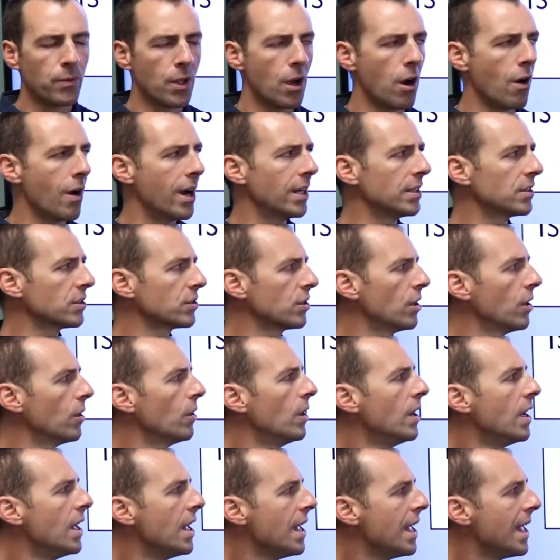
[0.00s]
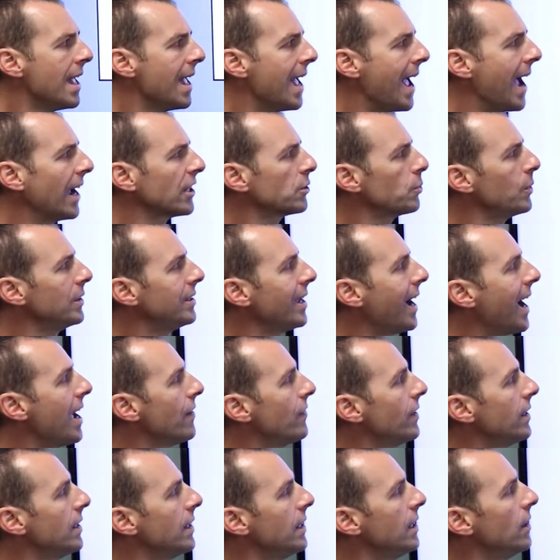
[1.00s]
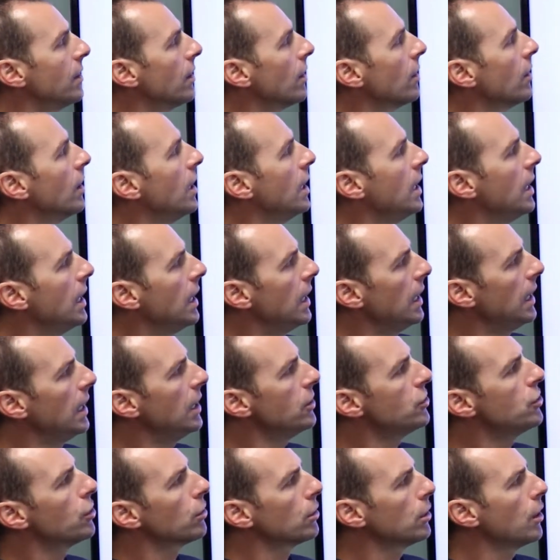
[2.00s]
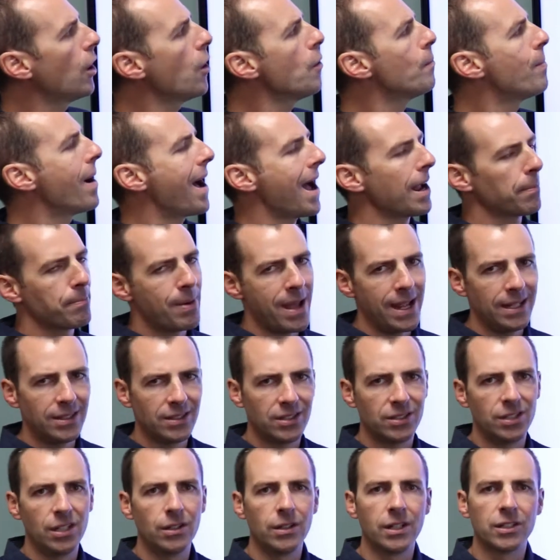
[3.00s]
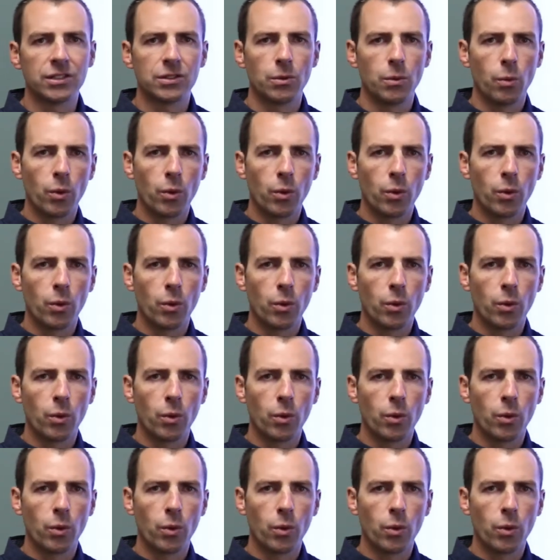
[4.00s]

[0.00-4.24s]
All right, and so as we dive in here, is your low back pain serious?